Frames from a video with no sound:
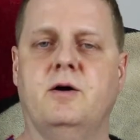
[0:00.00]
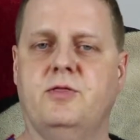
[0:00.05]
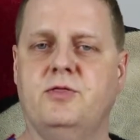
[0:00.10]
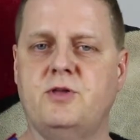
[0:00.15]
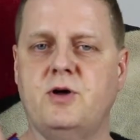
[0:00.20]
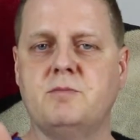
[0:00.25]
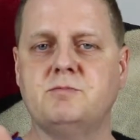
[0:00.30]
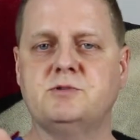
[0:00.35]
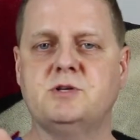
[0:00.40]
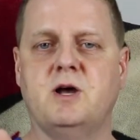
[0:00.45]

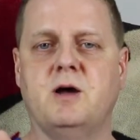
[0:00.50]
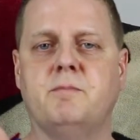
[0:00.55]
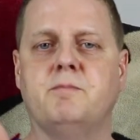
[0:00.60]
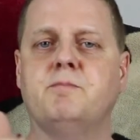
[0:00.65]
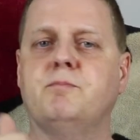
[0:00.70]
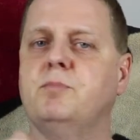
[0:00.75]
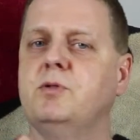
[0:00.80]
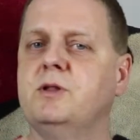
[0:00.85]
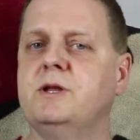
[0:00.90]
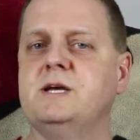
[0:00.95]
Thumbs
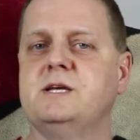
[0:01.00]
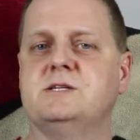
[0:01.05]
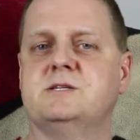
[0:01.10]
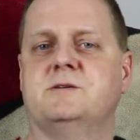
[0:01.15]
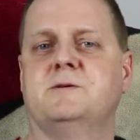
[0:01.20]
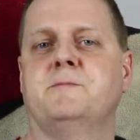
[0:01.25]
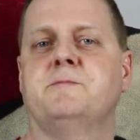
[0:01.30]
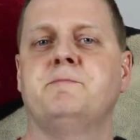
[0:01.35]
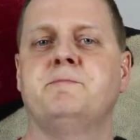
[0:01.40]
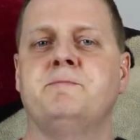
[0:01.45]
up, please.
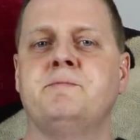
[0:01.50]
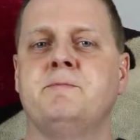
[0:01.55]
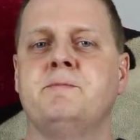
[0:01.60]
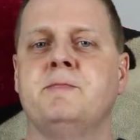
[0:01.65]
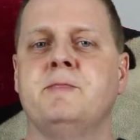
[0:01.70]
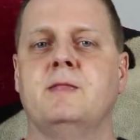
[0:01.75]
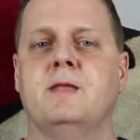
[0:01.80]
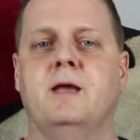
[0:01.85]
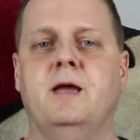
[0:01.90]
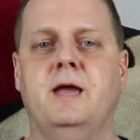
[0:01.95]

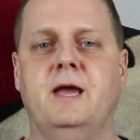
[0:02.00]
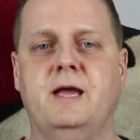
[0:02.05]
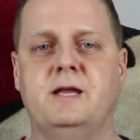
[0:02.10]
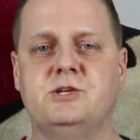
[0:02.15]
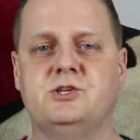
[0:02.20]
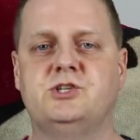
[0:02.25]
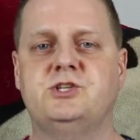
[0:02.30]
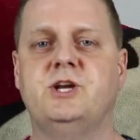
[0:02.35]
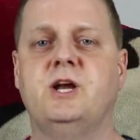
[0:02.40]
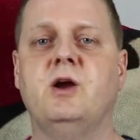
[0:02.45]
And
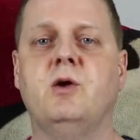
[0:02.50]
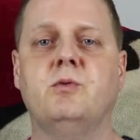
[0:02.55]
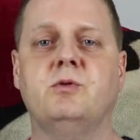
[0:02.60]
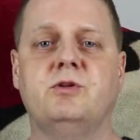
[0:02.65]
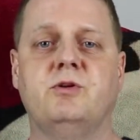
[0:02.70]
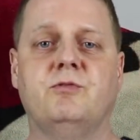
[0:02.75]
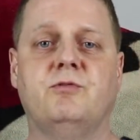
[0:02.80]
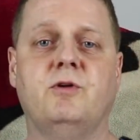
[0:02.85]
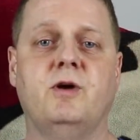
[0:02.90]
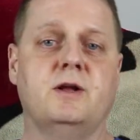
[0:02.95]
share with
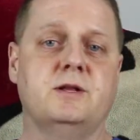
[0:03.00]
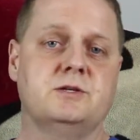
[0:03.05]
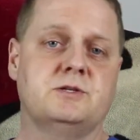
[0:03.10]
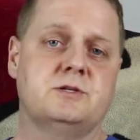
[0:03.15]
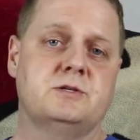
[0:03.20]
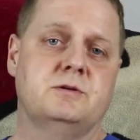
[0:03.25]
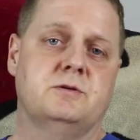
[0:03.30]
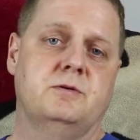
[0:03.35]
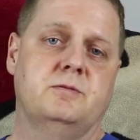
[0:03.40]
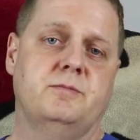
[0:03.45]
your
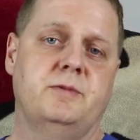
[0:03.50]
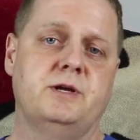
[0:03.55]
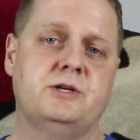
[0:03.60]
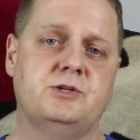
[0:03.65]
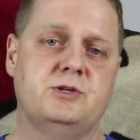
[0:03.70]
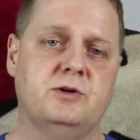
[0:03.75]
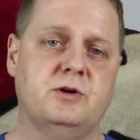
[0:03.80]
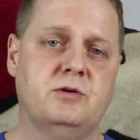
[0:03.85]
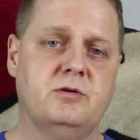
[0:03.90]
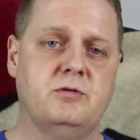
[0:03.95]
friends. Make
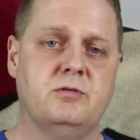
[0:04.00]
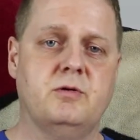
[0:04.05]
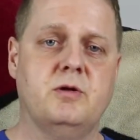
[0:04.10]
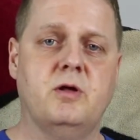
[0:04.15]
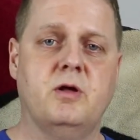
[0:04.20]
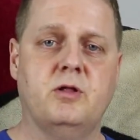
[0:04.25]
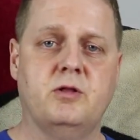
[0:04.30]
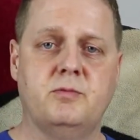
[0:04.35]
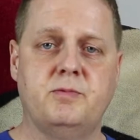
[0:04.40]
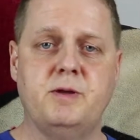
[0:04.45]
sure
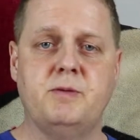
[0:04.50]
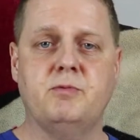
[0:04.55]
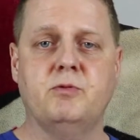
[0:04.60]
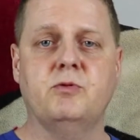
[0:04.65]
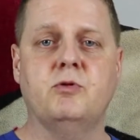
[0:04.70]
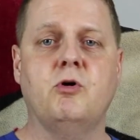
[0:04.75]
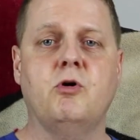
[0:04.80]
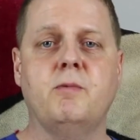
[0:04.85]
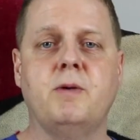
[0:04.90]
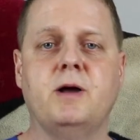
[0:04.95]
other people
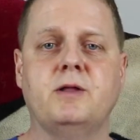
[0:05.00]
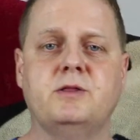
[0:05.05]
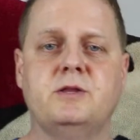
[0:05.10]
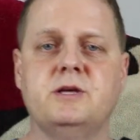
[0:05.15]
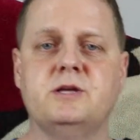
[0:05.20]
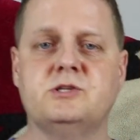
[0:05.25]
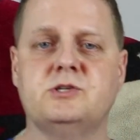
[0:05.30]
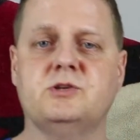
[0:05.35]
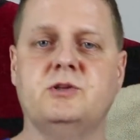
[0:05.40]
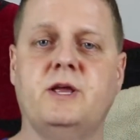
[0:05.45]
know about
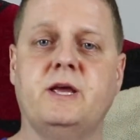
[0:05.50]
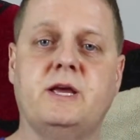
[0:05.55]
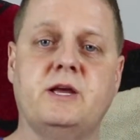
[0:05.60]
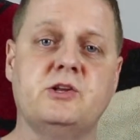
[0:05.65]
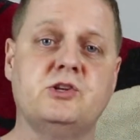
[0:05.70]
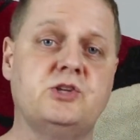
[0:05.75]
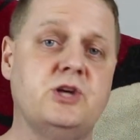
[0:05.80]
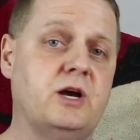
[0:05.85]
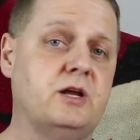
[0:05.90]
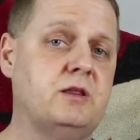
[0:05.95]
this so they can
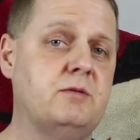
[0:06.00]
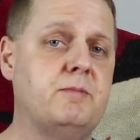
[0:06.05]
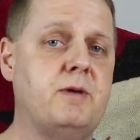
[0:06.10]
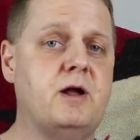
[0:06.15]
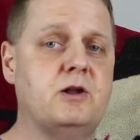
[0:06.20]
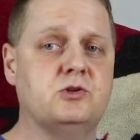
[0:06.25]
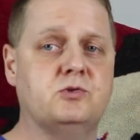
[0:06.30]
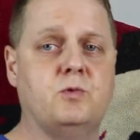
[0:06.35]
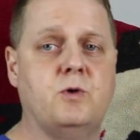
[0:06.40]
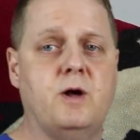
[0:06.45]
check them
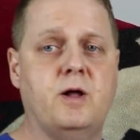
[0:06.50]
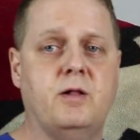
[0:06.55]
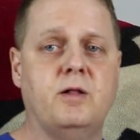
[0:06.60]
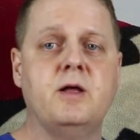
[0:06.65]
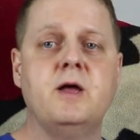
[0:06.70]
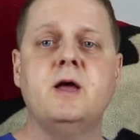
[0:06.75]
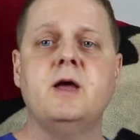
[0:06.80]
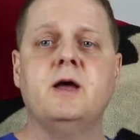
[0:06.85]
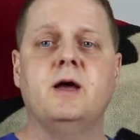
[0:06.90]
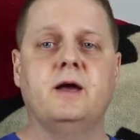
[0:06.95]
out as
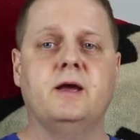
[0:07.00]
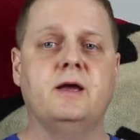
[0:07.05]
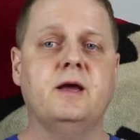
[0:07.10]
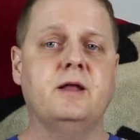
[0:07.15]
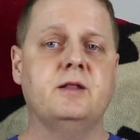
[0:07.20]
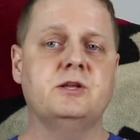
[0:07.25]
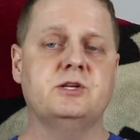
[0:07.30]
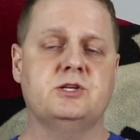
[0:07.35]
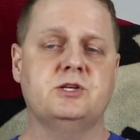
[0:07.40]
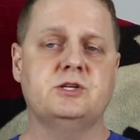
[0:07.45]
well.
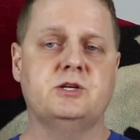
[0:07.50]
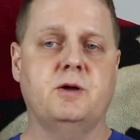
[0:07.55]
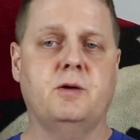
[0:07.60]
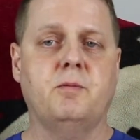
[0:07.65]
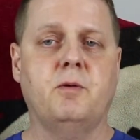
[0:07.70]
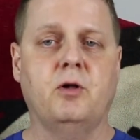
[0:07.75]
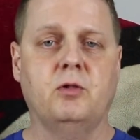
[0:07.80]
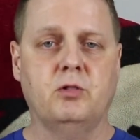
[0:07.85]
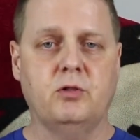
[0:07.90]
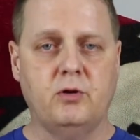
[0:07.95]
Again, this is
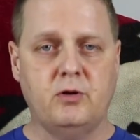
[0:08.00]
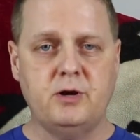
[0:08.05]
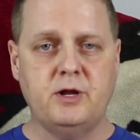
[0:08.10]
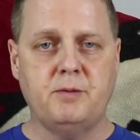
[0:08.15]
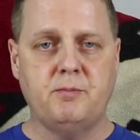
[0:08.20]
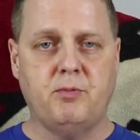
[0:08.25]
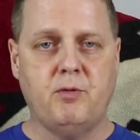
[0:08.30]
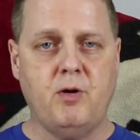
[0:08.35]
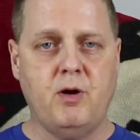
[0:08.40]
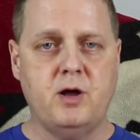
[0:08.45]
a
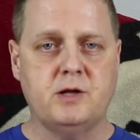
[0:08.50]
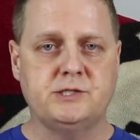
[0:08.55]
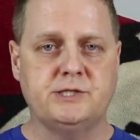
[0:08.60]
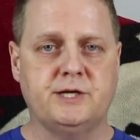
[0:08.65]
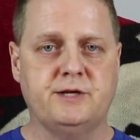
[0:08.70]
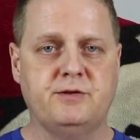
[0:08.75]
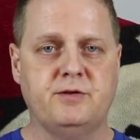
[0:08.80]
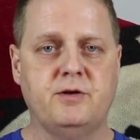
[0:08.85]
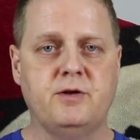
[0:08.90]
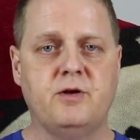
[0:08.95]
learning
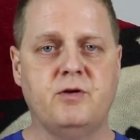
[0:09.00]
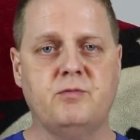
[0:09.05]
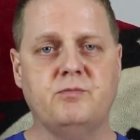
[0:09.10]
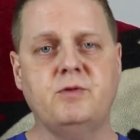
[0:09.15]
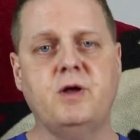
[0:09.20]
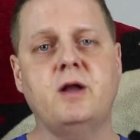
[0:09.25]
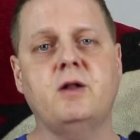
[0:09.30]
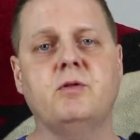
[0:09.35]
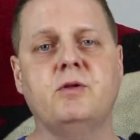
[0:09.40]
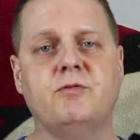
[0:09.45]
project,
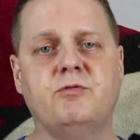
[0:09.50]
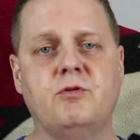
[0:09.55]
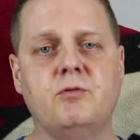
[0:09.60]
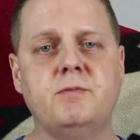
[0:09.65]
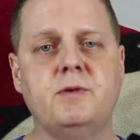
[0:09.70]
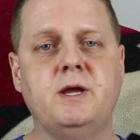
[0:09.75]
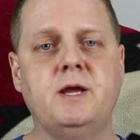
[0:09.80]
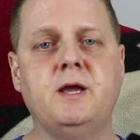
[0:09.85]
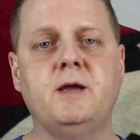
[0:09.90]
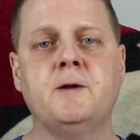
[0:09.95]
not only for
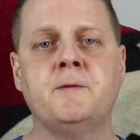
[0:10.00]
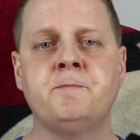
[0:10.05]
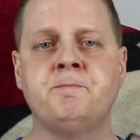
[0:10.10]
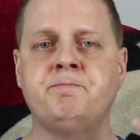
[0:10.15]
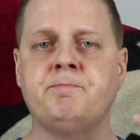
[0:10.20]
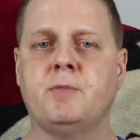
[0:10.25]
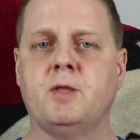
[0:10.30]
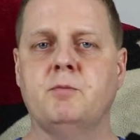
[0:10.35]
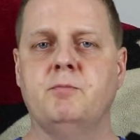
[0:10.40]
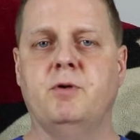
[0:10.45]
me,
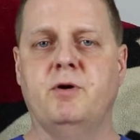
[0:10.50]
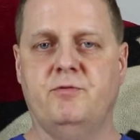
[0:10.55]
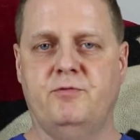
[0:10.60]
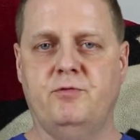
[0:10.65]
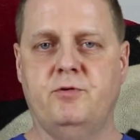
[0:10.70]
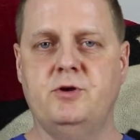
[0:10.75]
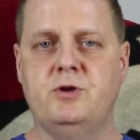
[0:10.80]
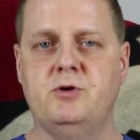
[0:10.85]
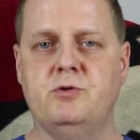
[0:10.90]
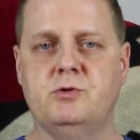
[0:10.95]
but
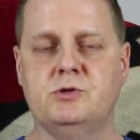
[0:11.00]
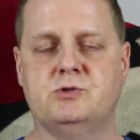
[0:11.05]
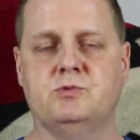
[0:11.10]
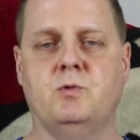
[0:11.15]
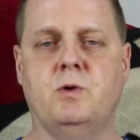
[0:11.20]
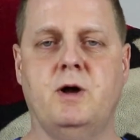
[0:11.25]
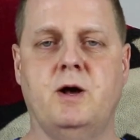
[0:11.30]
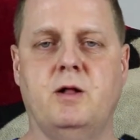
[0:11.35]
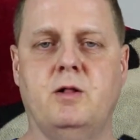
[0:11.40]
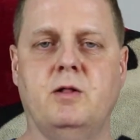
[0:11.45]
for you as
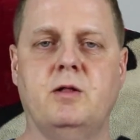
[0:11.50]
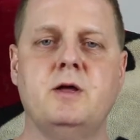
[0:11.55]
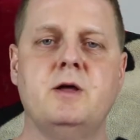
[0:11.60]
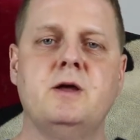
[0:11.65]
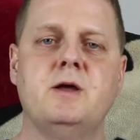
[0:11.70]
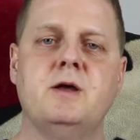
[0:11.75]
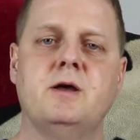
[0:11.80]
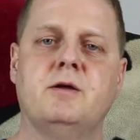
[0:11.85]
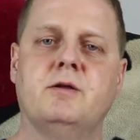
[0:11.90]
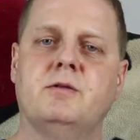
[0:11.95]
well.
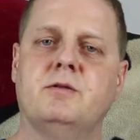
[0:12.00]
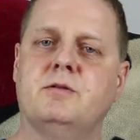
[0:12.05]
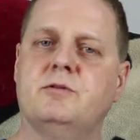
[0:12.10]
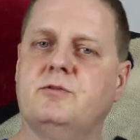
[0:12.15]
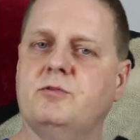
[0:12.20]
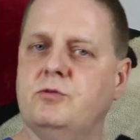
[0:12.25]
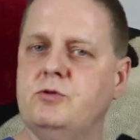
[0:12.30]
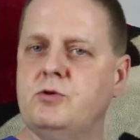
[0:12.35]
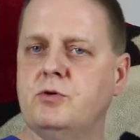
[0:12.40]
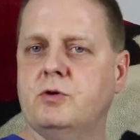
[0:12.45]

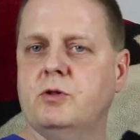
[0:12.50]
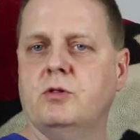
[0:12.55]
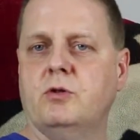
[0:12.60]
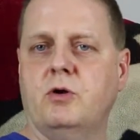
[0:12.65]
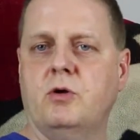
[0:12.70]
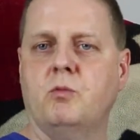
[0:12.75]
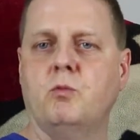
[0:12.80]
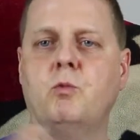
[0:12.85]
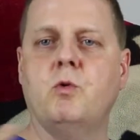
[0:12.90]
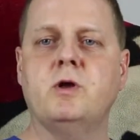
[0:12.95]
So you can
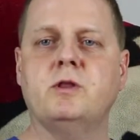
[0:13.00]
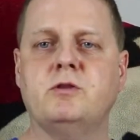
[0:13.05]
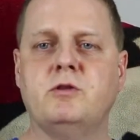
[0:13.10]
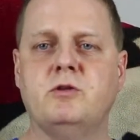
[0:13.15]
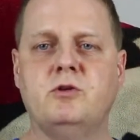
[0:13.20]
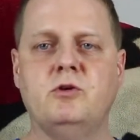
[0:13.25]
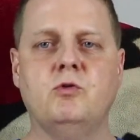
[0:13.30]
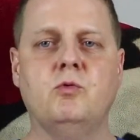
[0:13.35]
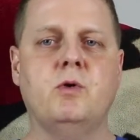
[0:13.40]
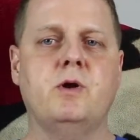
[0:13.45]
learn what to
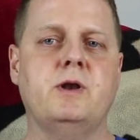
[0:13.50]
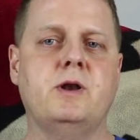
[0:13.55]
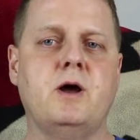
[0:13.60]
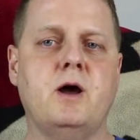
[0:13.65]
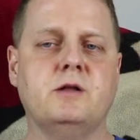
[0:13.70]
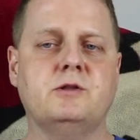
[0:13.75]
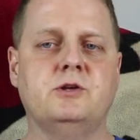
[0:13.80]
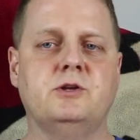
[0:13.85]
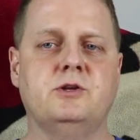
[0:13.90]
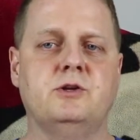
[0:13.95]
do, what
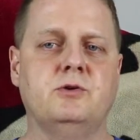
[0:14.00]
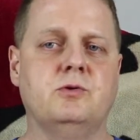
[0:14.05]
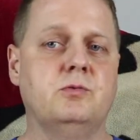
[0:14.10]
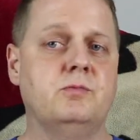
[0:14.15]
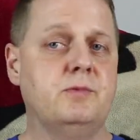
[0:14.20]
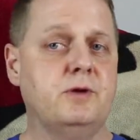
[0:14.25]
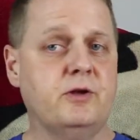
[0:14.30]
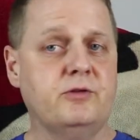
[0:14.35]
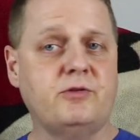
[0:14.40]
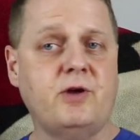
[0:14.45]
not to do,
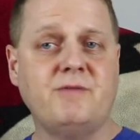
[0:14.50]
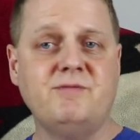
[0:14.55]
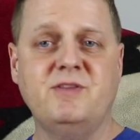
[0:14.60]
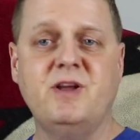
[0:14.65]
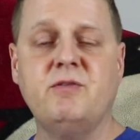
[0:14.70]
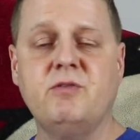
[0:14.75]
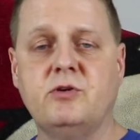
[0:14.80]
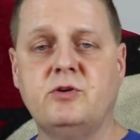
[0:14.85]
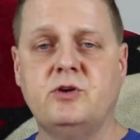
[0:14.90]
because I've never